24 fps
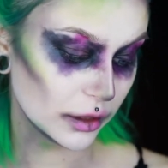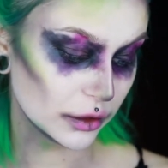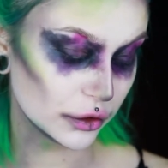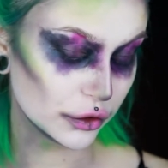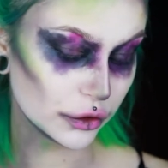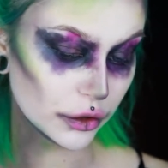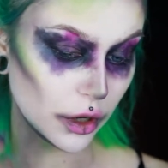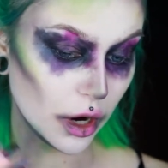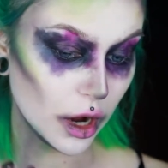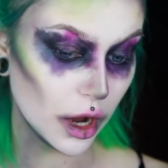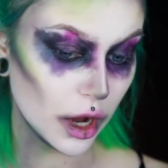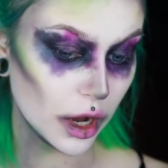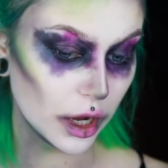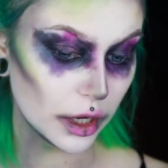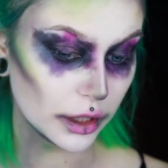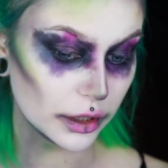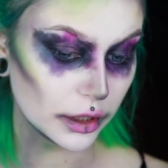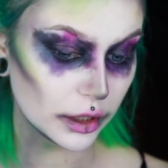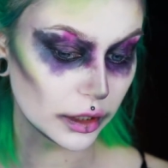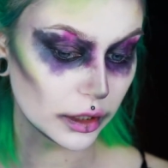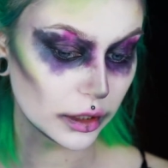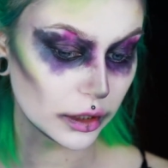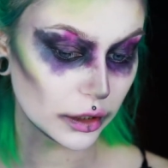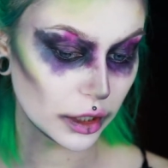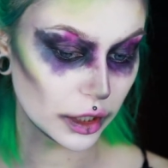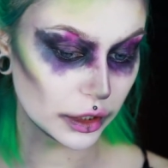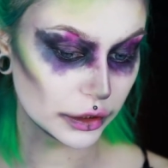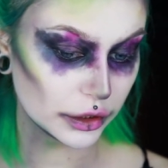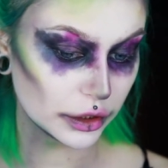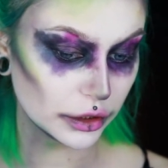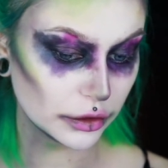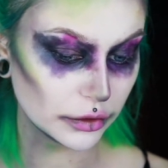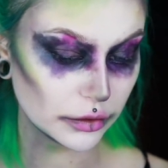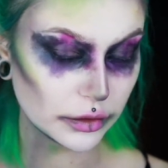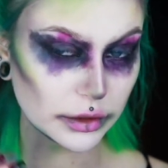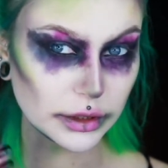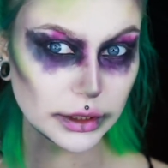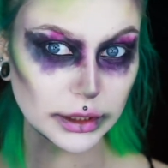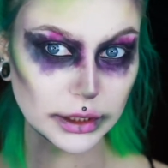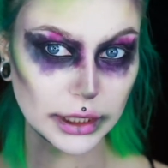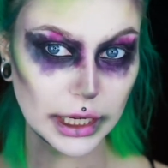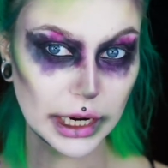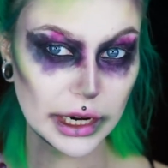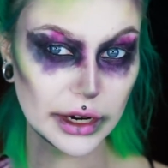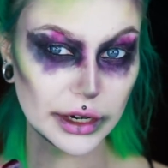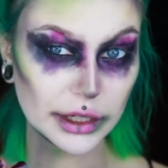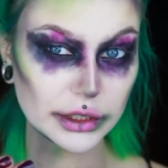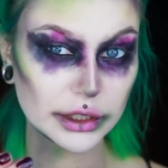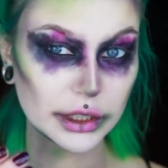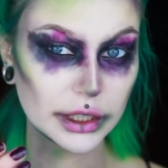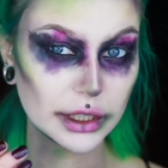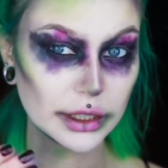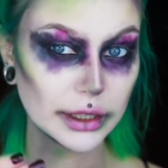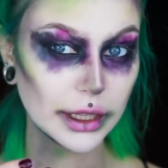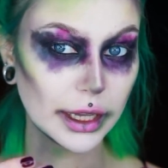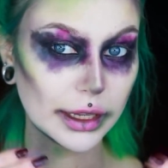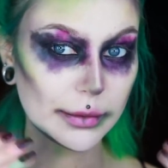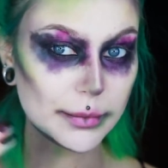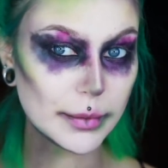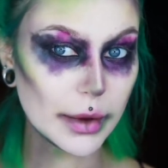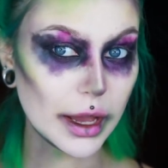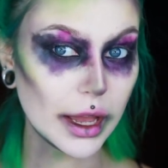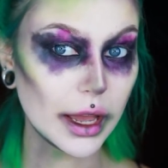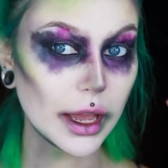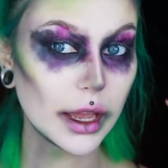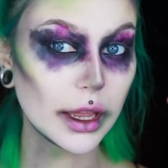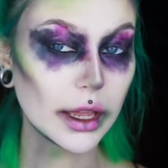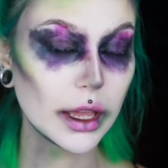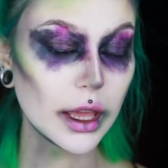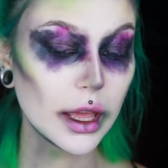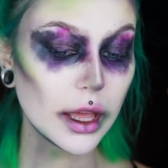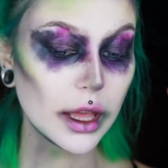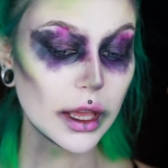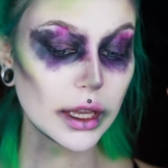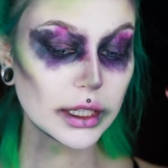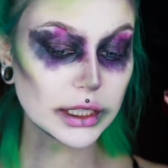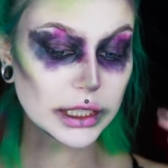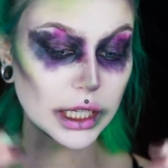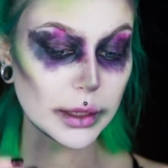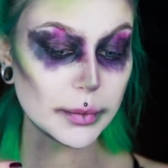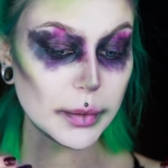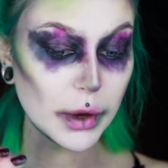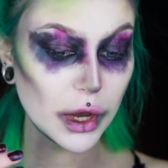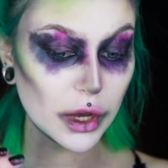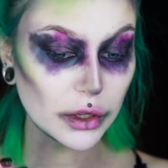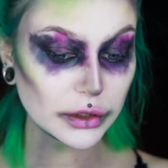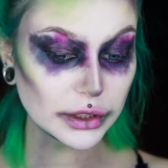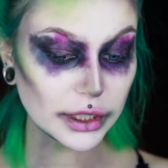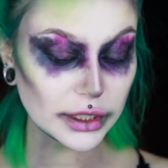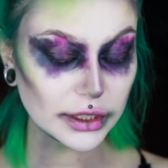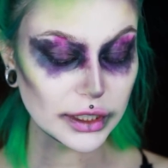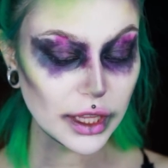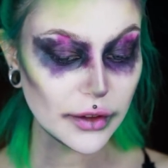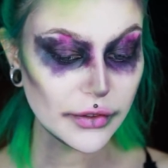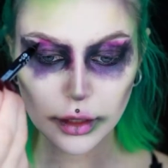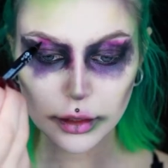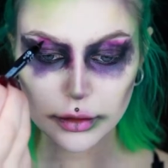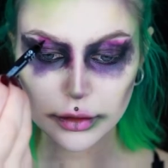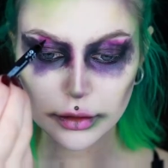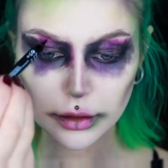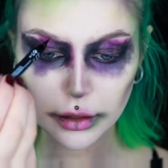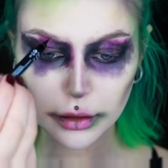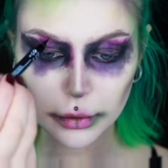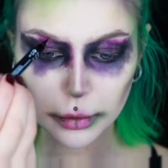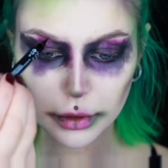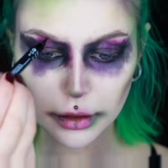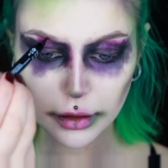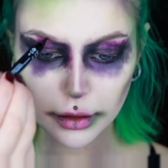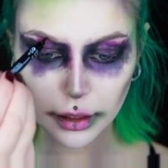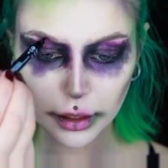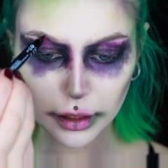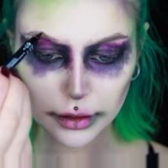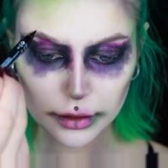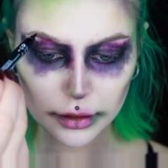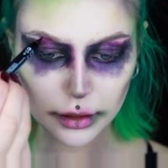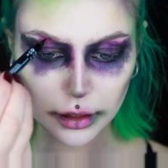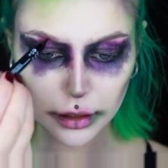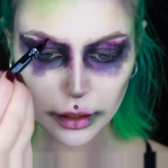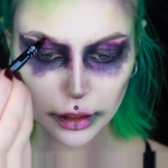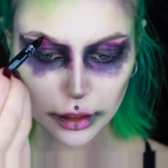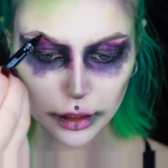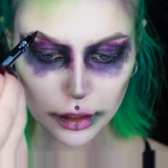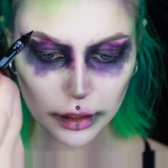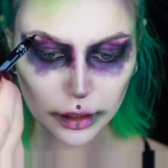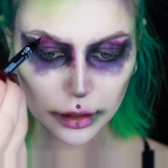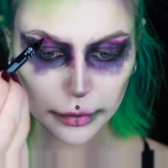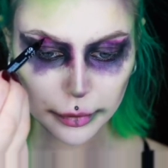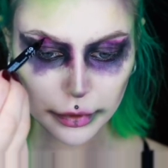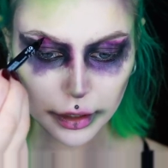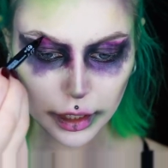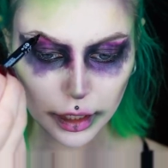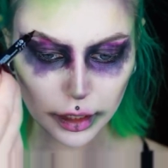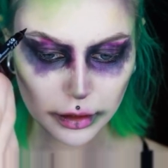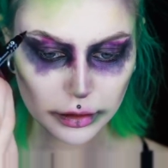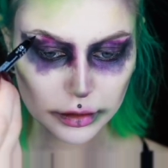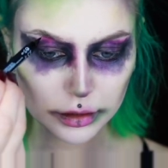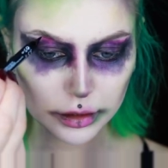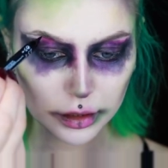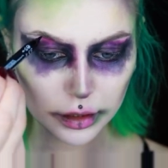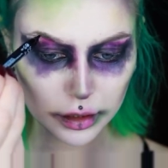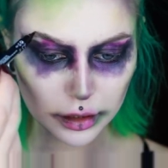drawn cartoon character, like my cheekbones and stuff like that, and also the lips.